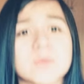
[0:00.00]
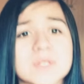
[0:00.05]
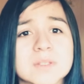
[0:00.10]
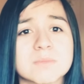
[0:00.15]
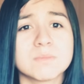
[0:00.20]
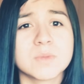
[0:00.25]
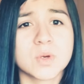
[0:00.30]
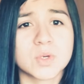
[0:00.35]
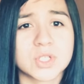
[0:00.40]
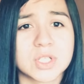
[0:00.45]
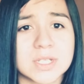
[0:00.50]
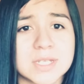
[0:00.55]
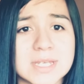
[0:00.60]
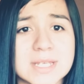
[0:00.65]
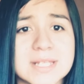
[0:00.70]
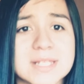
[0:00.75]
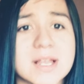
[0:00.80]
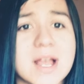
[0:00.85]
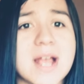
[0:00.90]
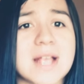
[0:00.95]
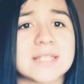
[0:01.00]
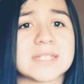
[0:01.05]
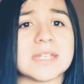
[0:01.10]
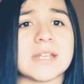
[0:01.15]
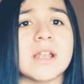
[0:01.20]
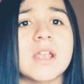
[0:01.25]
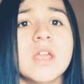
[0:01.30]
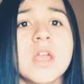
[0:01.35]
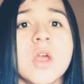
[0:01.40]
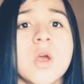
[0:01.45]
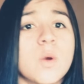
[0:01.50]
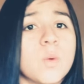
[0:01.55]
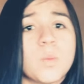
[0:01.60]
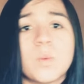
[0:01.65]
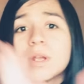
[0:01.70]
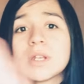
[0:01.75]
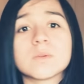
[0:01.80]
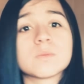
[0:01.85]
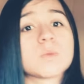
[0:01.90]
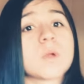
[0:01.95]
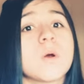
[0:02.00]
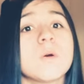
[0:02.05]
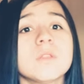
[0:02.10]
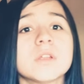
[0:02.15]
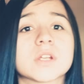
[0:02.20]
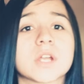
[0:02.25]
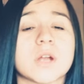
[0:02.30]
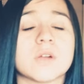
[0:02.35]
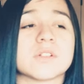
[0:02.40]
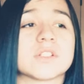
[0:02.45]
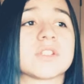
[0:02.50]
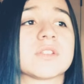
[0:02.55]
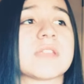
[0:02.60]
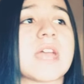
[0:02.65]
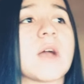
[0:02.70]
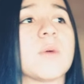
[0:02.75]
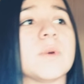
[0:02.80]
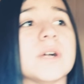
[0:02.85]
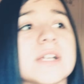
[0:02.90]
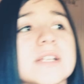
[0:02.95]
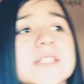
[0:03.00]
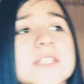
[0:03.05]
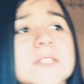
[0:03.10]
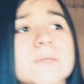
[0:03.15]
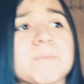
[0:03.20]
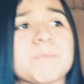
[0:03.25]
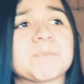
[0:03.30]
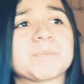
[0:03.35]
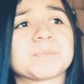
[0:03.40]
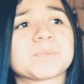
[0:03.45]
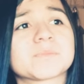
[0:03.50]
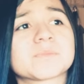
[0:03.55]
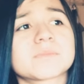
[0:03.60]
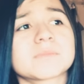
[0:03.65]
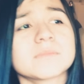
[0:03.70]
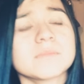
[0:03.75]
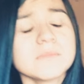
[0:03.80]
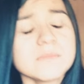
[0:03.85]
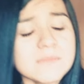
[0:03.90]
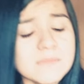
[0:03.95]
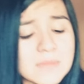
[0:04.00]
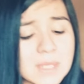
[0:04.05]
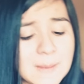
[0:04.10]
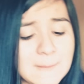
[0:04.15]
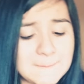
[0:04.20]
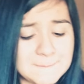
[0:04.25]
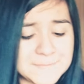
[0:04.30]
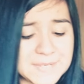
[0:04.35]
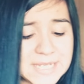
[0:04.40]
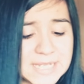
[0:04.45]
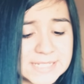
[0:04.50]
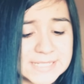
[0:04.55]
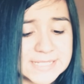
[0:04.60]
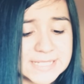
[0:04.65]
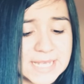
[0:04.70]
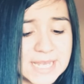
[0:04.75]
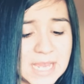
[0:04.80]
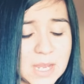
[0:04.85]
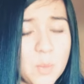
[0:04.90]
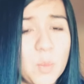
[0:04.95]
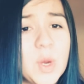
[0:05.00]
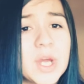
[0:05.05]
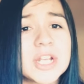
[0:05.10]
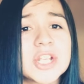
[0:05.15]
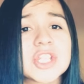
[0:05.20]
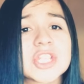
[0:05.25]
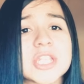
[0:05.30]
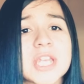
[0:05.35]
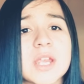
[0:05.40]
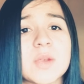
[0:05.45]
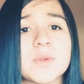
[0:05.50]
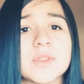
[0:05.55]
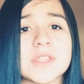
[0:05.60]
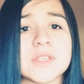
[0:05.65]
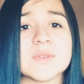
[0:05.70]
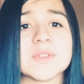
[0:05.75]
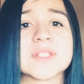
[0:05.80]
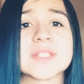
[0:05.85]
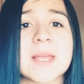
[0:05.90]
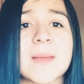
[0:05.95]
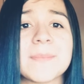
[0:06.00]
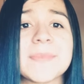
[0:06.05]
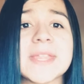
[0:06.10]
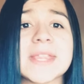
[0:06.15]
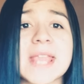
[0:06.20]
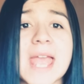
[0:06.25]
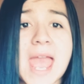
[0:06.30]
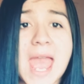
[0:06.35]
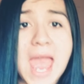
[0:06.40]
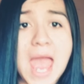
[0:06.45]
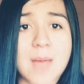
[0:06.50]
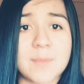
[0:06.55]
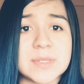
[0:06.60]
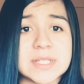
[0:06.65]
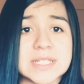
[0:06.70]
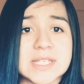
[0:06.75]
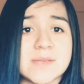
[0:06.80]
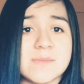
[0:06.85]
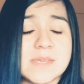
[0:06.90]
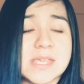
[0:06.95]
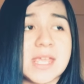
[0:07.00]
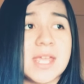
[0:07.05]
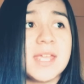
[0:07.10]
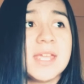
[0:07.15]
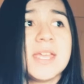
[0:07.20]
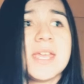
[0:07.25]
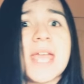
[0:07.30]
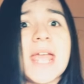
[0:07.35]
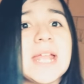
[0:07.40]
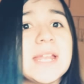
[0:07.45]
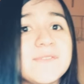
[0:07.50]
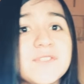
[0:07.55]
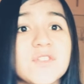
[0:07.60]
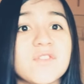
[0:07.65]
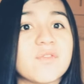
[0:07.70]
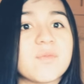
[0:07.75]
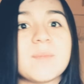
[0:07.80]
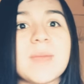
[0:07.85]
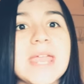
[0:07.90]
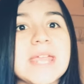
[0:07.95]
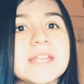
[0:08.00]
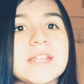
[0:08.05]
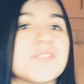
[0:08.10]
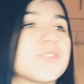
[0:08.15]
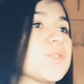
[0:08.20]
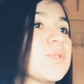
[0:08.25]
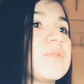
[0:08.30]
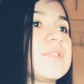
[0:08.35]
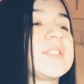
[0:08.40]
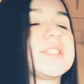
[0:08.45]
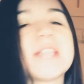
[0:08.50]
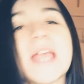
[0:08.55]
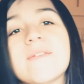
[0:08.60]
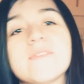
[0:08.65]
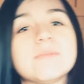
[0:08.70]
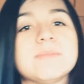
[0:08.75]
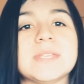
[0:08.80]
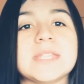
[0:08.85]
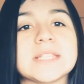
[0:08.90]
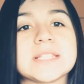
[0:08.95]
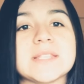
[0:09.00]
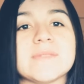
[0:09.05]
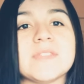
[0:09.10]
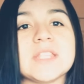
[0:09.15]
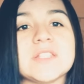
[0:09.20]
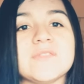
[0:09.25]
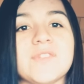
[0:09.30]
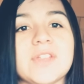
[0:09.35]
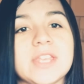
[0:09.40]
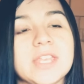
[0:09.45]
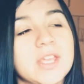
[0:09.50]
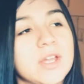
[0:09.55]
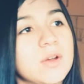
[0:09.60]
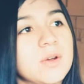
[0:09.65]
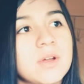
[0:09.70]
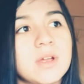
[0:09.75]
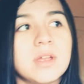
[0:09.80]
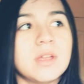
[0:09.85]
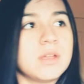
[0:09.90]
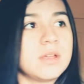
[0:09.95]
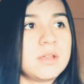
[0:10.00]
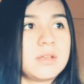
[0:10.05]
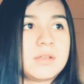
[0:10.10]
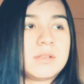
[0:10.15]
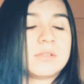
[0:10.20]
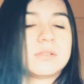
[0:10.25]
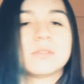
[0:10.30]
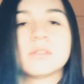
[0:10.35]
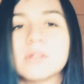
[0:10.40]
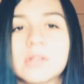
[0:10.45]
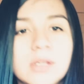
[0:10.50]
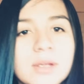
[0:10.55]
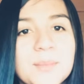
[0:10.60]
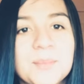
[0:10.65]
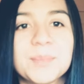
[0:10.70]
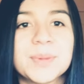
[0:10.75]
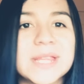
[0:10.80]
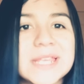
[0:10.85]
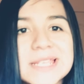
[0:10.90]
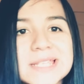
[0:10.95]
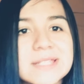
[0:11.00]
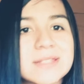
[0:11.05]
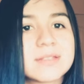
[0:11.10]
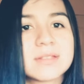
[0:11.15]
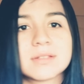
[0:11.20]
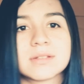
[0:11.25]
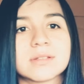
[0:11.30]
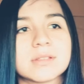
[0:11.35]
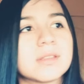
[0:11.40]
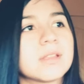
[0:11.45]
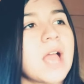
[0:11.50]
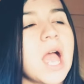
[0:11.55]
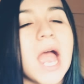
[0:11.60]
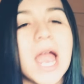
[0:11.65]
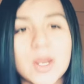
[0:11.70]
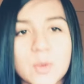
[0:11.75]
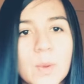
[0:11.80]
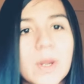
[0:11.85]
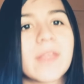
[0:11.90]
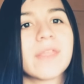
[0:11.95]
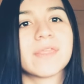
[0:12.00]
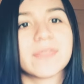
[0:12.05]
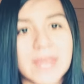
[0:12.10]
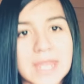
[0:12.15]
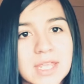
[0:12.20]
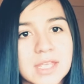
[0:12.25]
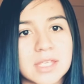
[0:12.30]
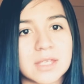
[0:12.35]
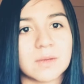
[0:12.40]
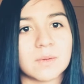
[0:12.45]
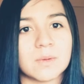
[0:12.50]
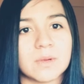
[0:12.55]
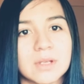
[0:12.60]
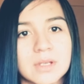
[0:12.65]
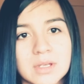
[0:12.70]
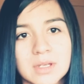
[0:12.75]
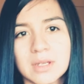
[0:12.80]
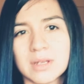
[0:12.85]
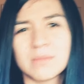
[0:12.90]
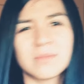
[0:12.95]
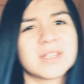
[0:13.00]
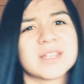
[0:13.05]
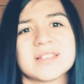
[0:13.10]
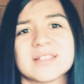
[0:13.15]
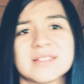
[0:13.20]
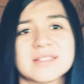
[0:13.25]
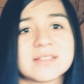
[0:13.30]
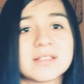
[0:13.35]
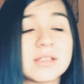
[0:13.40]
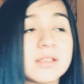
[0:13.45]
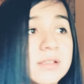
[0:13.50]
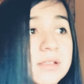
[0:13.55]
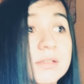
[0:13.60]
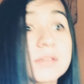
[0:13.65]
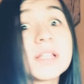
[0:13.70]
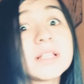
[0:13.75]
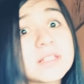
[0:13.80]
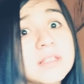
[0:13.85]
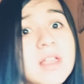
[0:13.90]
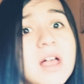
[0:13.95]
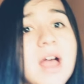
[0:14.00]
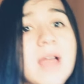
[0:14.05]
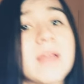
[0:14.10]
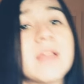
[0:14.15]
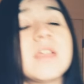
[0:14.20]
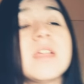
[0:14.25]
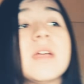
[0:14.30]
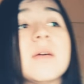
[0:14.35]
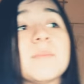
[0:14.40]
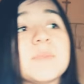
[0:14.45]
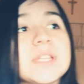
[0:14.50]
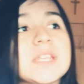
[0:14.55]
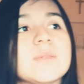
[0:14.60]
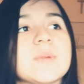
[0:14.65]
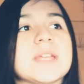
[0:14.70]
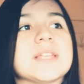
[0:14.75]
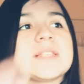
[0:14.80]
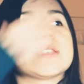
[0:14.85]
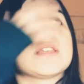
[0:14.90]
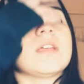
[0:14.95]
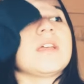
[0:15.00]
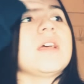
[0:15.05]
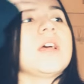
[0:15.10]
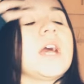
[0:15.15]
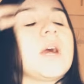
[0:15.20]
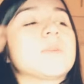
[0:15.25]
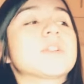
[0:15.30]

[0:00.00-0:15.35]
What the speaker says: was emotionally exhausting. What a roller coaster that was. But I want to share with you something that happened to me. And if you've made it through 7 minutes of this video, please, I want to thank you. Because that's a lot. But anyways, I